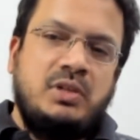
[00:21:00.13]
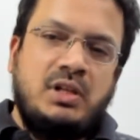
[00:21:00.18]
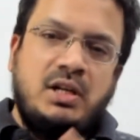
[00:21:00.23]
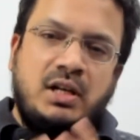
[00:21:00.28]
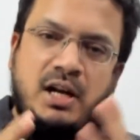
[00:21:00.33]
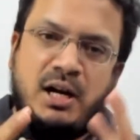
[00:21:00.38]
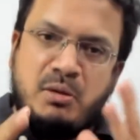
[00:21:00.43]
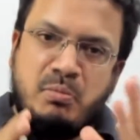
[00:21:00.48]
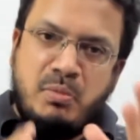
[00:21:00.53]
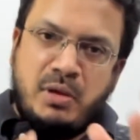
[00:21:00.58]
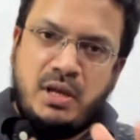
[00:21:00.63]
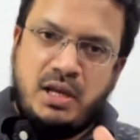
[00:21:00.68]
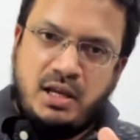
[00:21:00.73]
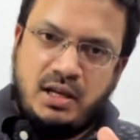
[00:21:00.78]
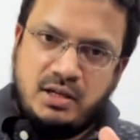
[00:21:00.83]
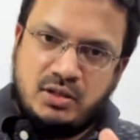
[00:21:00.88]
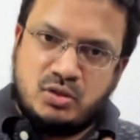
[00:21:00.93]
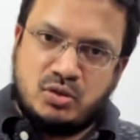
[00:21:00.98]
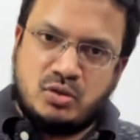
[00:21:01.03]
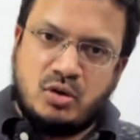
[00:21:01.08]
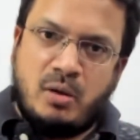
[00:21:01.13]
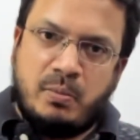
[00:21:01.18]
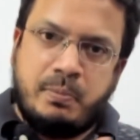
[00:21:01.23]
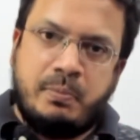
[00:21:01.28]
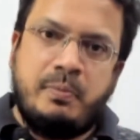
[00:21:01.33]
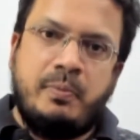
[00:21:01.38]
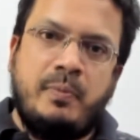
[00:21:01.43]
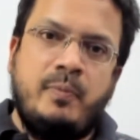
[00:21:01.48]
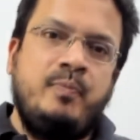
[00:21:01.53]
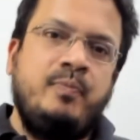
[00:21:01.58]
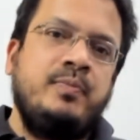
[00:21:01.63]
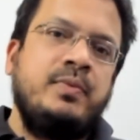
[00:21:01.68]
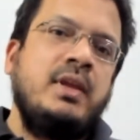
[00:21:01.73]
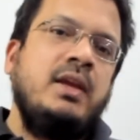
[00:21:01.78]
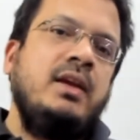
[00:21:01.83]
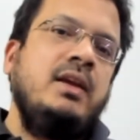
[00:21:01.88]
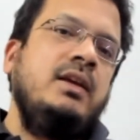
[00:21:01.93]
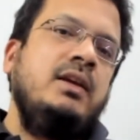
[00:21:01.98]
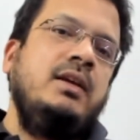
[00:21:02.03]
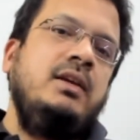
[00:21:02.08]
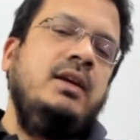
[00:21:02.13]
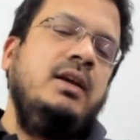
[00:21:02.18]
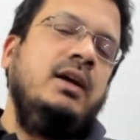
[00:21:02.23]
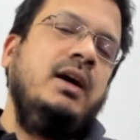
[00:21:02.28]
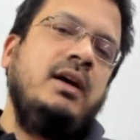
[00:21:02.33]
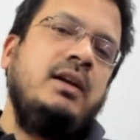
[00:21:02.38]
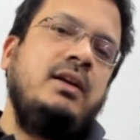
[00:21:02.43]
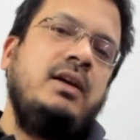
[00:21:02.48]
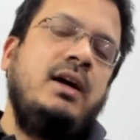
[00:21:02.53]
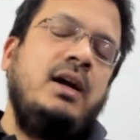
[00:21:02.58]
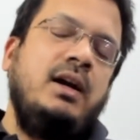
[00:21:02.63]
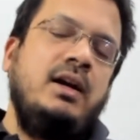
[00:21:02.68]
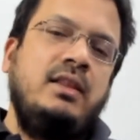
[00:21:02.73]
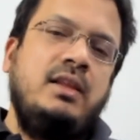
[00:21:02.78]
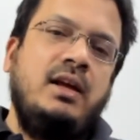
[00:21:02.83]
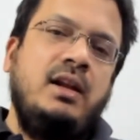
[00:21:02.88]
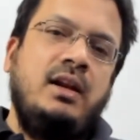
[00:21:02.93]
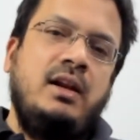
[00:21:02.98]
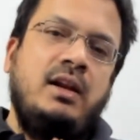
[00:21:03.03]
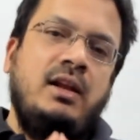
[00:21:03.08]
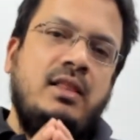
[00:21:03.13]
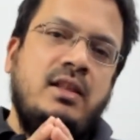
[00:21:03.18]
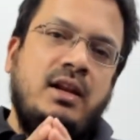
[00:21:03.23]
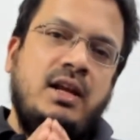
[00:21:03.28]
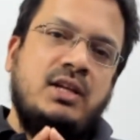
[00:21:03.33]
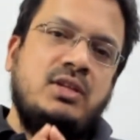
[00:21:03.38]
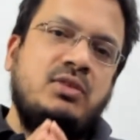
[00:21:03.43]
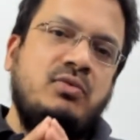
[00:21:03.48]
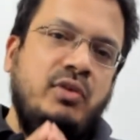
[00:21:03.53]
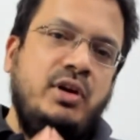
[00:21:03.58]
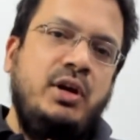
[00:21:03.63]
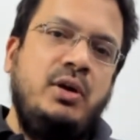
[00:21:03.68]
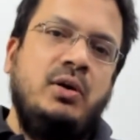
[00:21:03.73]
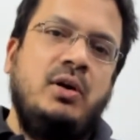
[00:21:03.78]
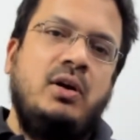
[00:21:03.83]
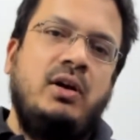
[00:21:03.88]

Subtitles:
Let me stop here, and then in the next video